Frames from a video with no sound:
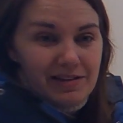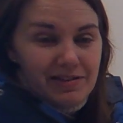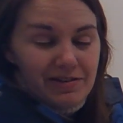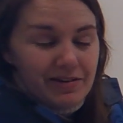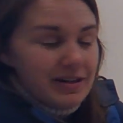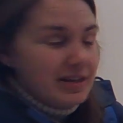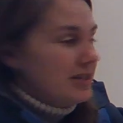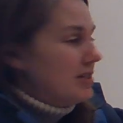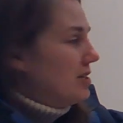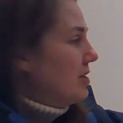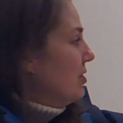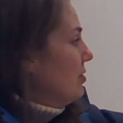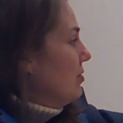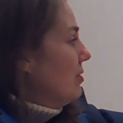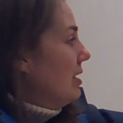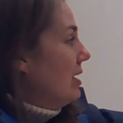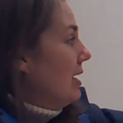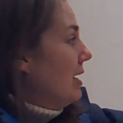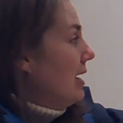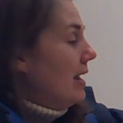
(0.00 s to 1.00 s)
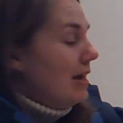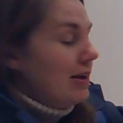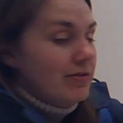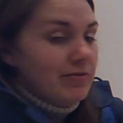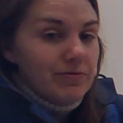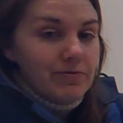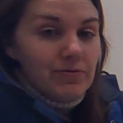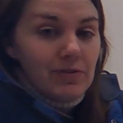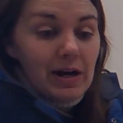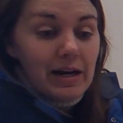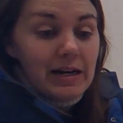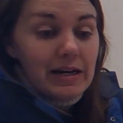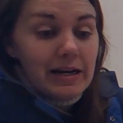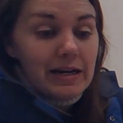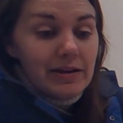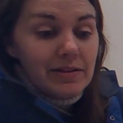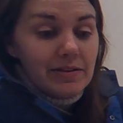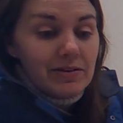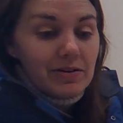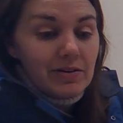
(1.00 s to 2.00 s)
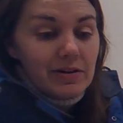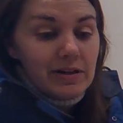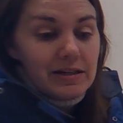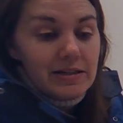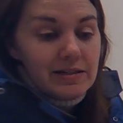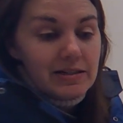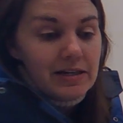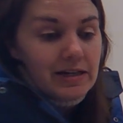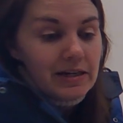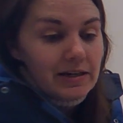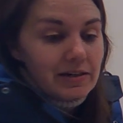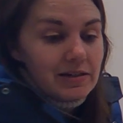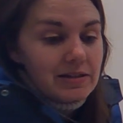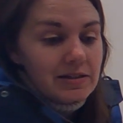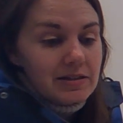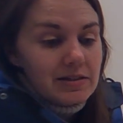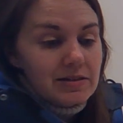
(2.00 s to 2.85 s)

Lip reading: 32. And Friday, 36.